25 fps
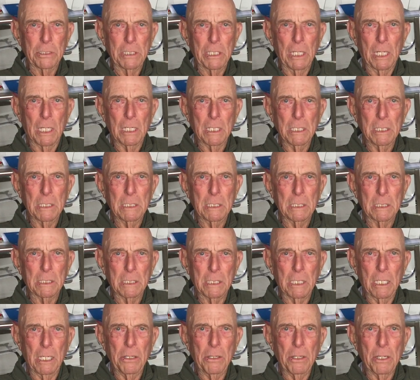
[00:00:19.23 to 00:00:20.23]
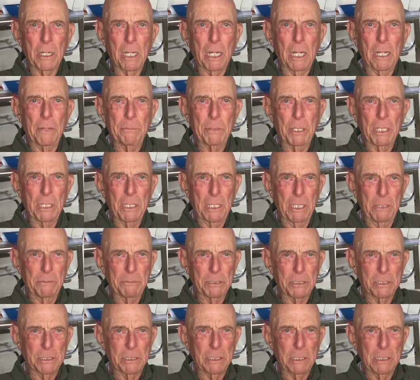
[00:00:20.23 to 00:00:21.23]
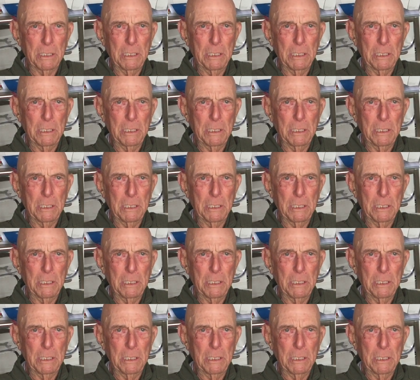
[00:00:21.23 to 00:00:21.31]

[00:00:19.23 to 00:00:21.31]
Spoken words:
Yellin and another guy by the name of Z,